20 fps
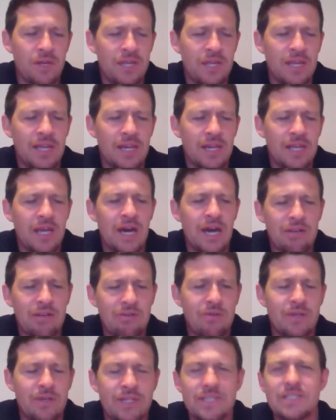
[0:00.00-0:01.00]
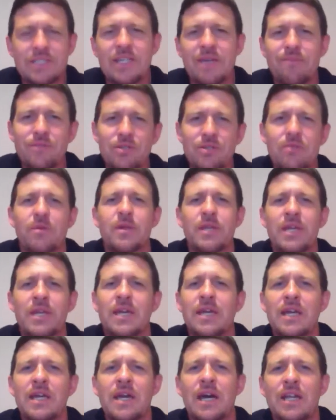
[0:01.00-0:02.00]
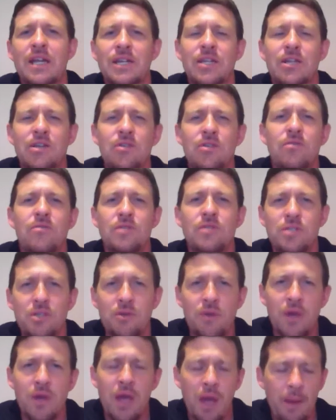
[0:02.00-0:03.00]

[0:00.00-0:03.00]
get God to accept you or get God to use you.